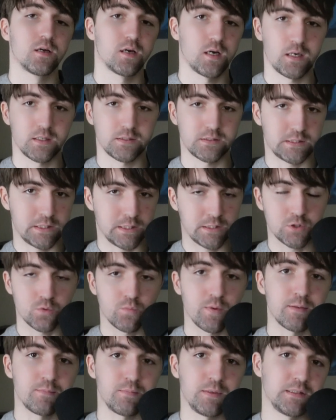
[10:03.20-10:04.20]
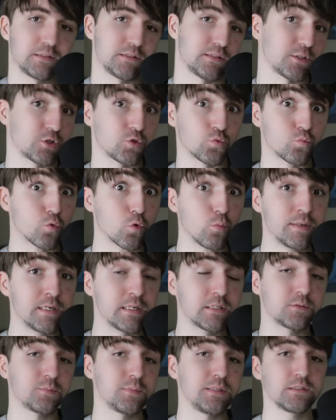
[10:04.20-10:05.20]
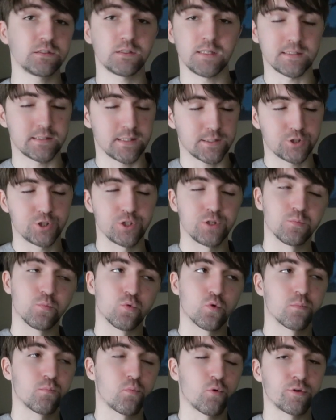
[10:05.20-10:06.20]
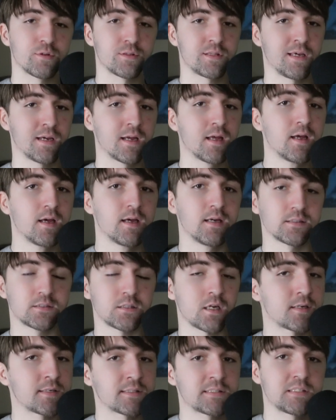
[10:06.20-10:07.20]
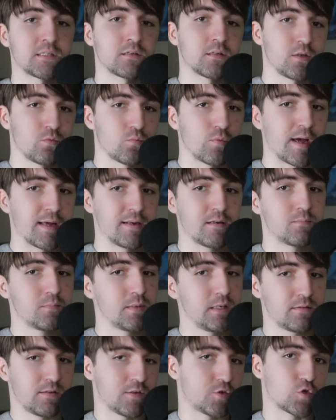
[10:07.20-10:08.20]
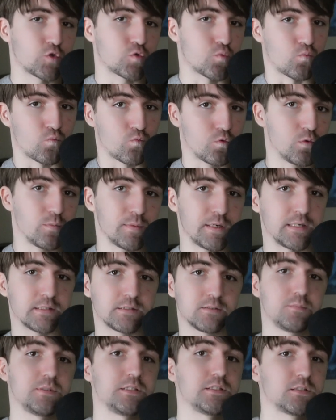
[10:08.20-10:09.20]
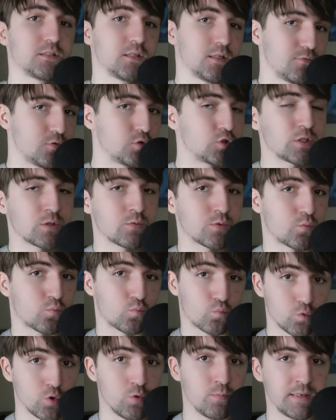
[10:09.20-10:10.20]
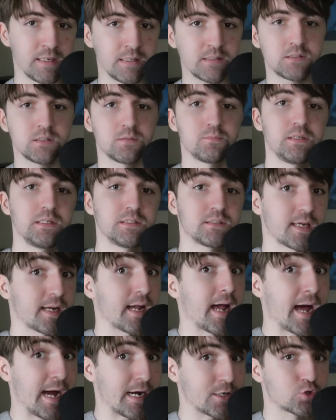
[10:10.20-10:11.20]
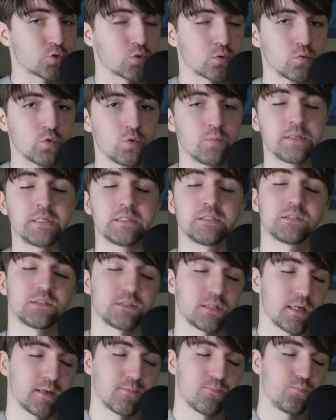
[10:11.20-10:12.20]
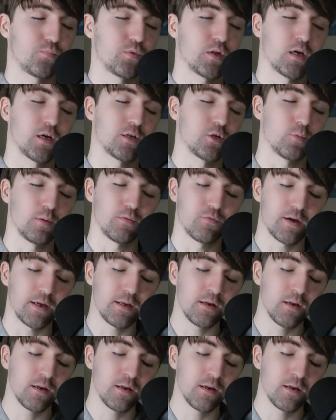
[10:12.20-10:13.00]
Stick to red meat, stick to ruminant meat. That's actually the more important thing. It's not necessarily red meat, it's just ruminant meat. If you stick with ruminant meat, like actual ruminants, then you'll be fine.